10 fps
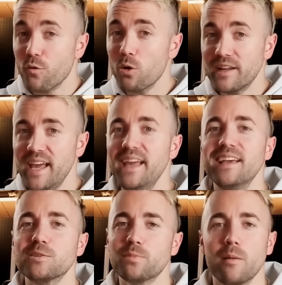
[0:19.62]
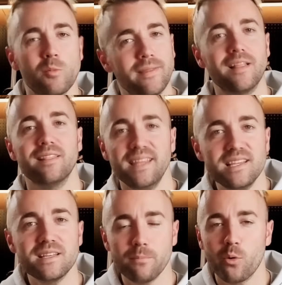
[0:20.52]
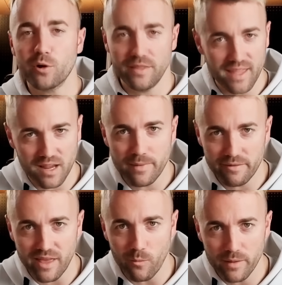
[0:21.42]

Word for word: 4K is probably the least important thing about that